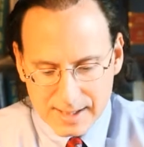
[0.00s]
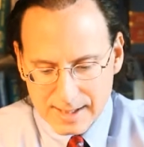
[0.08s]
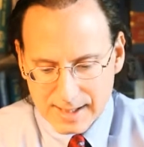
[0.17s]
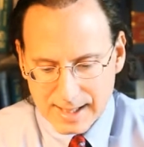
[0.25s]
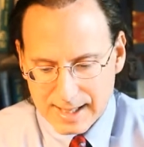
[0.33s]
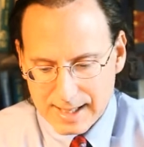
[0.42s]

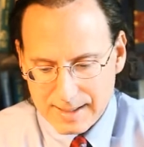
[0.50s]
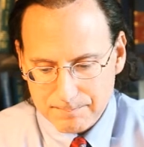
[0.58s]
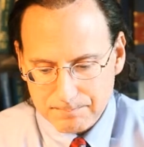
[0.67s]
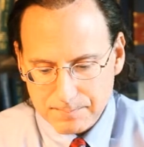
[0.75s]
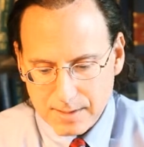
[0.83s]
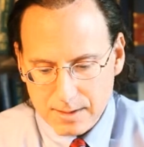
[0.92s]

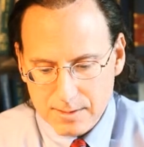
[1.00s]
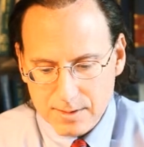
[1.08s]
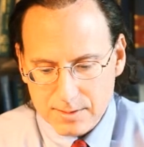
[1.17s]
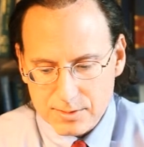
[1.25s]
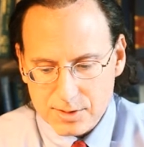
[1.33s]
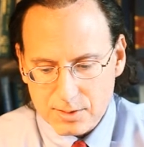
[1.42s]

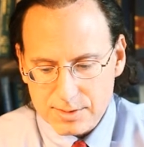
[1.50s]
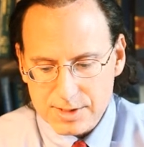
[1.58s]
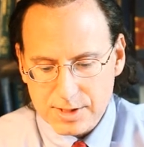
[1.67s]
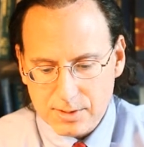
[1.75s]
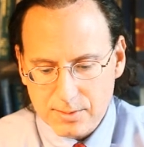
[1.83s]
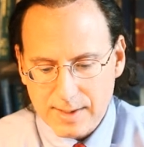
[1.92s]
There's
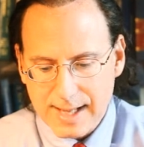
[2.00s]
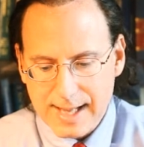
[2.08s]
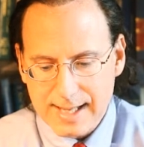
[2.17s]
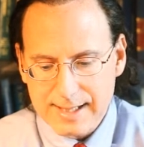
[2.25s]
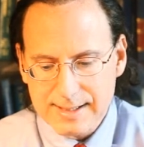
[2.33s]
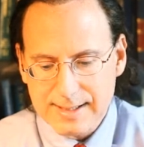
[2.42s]
also
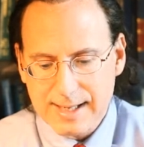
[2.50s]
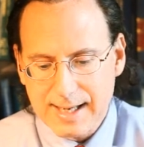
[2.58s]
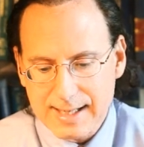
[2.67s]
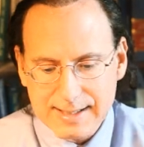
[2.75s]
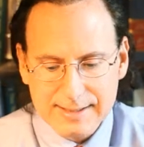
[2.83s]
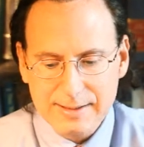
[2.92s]

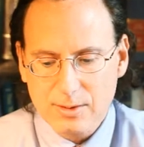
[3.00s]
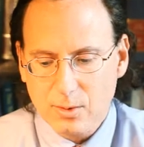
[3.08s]
a